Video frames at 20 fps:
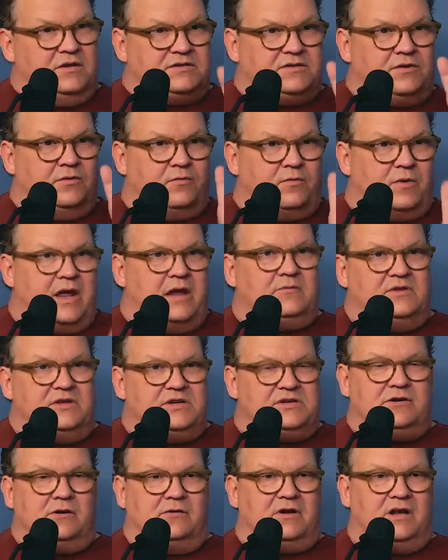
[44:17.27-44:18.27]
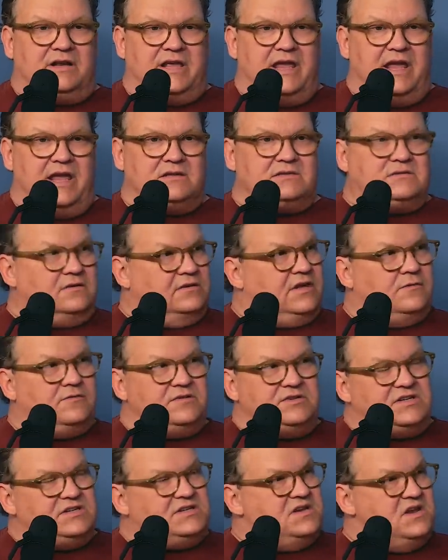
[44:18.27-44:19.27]
So right when the show got canceled, there
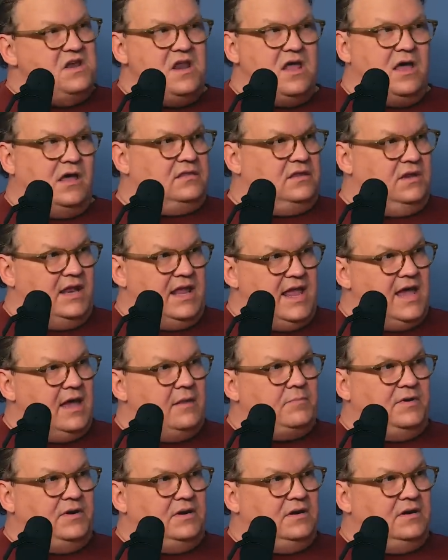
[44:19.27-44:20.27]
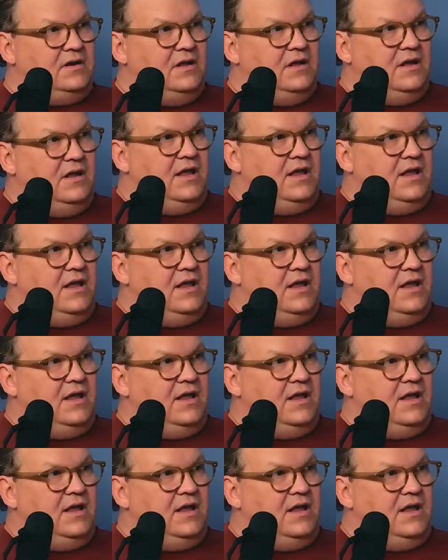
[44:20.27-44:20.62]
was just nothing happening.